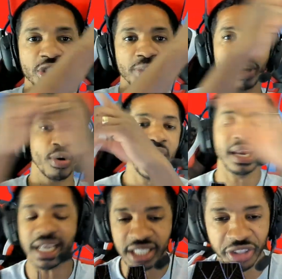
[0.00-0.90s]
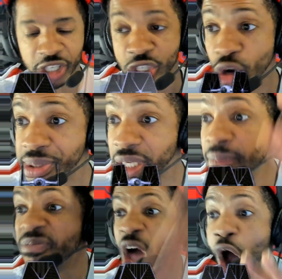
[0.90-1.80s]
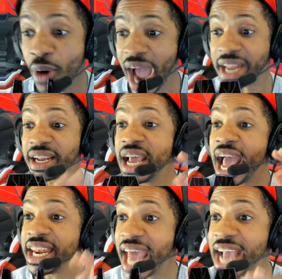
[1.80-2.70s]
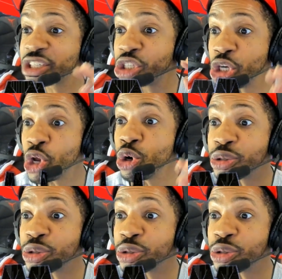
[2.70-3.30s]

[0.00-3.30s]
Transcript: bro. Link's in the description. All right, next news